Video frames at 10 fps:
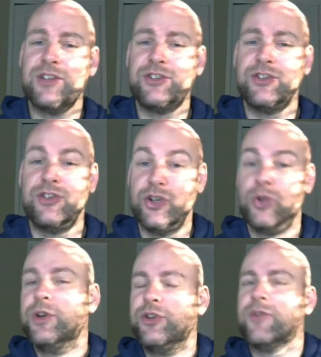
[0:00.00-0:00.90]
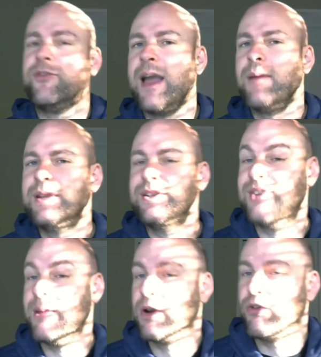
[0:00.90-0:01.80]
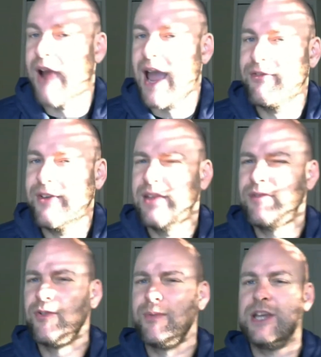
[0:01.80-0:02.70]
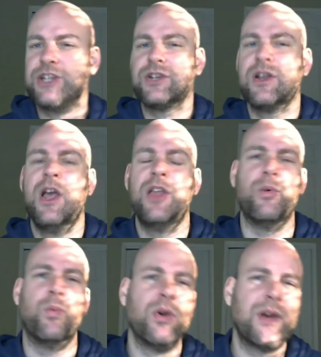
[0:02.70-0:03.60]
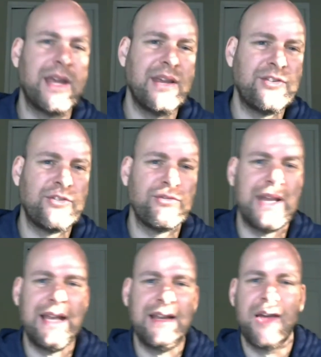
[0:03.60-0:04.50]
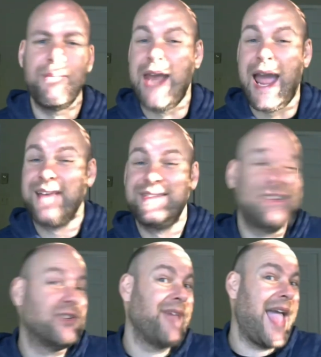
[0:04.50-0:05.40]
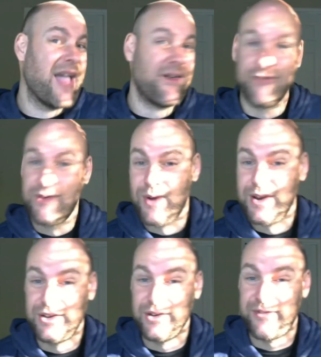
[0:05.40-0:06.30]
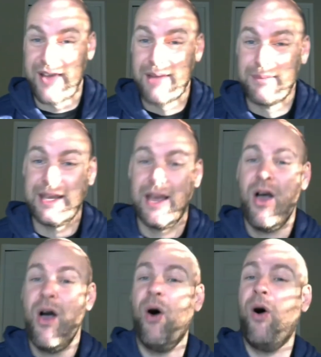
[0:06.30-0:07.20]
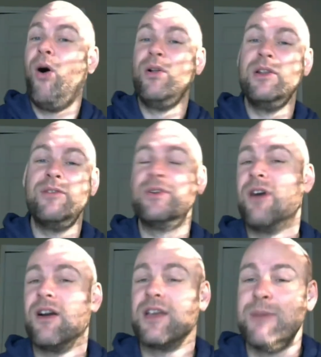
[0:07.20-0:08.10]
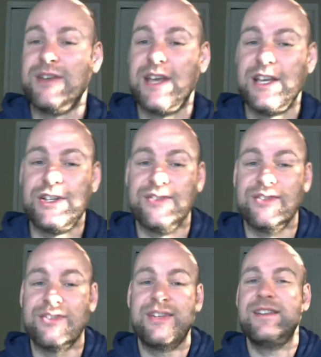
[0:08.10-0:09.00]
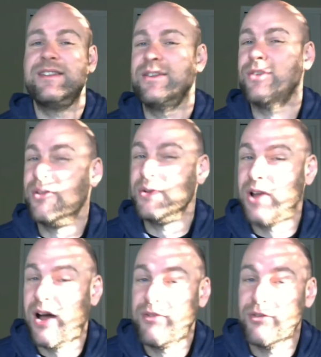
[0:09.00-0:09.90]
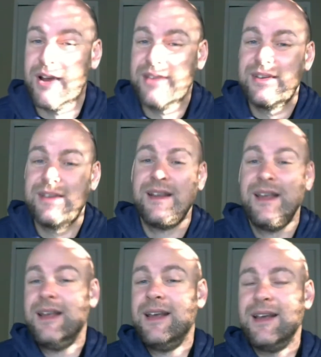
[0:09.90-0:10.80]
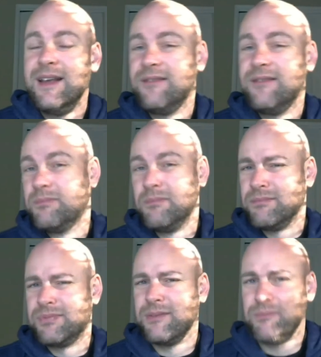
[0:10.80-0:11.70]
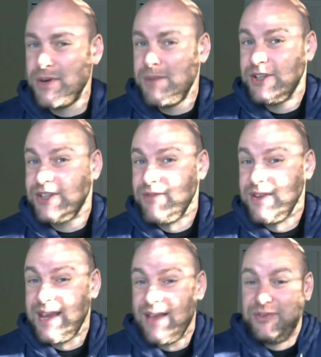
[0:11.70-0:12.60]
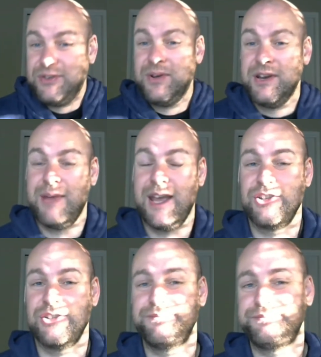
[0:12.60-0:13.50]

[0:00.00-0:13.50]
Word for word: as you and your family's demographic information, the work history, income, and assets of everyone in your family, all of your documentation as a citizen or other lawful resident, and pretty much everything else you can imagine